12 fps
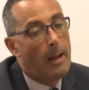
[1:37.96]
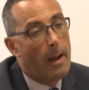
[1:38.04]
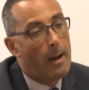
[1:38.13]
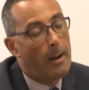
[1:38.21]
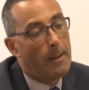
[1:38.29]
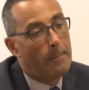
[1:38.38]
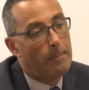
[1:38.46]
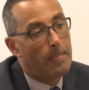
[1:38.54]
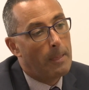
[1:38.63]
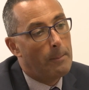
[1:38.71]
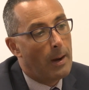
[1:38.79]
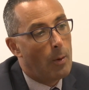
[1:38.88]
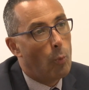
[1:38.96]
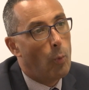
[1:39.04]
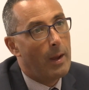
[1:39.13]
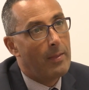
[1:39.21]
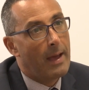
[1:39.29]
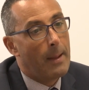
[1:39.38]
but
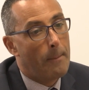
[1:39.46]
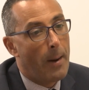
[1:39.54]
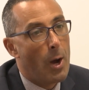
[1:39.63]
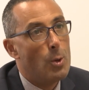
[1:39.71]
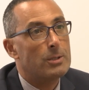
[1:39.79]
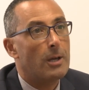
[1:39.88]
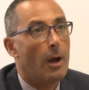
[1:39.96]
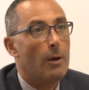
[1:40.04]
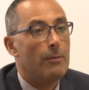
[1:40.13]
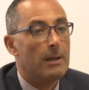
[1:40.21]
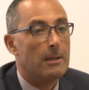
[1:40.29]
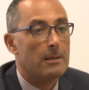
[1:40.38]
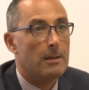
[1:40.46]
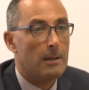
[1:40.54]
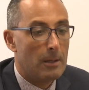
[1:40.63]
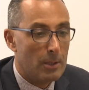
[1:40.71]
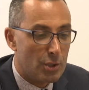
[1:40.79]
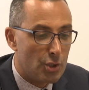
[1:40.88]
with a post-COVID
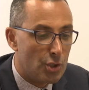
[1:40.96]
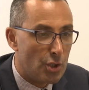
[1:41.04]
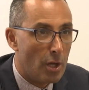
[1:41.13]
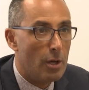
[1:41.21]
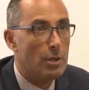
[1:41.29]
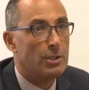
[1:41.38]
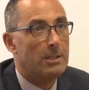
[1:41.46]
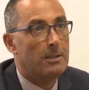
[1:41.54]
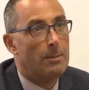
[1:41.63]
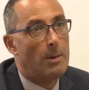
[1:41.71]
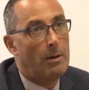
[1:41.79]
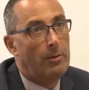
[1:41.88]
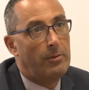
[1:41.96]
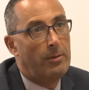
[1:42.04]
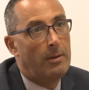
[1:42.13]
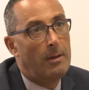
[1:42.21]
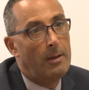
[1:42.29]
surge in demand.